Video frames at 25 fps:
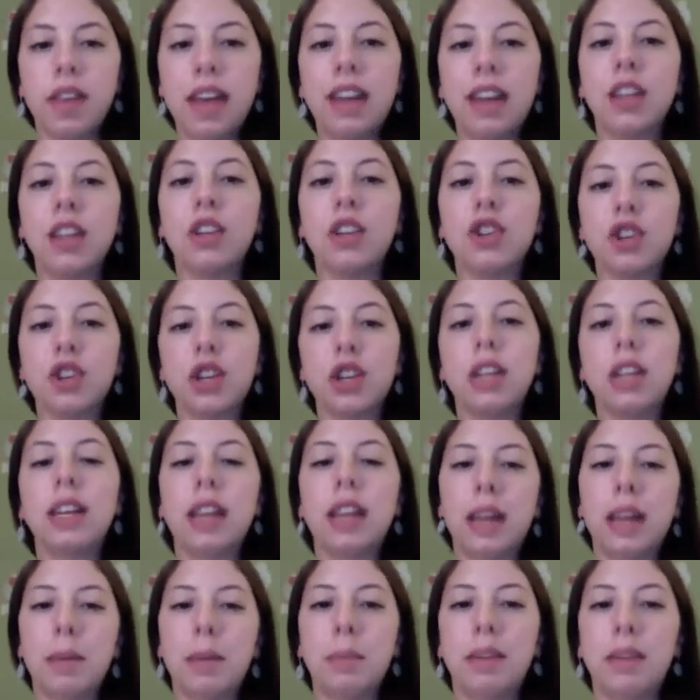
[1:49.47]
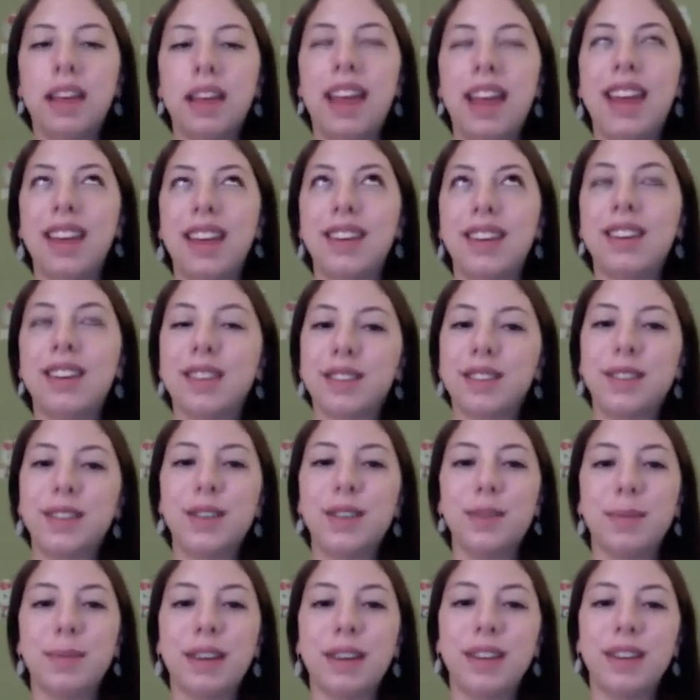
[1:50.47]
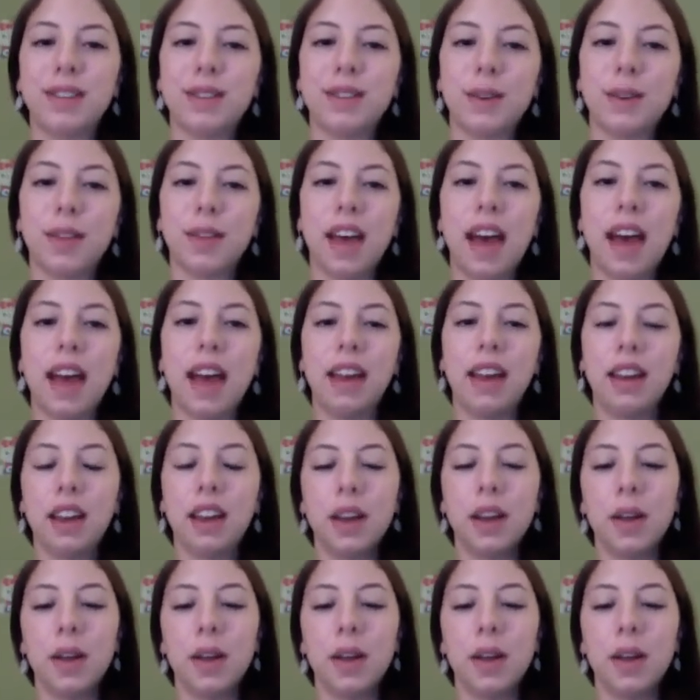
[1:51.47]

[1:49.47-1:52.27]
a chin implant, excuse me, so that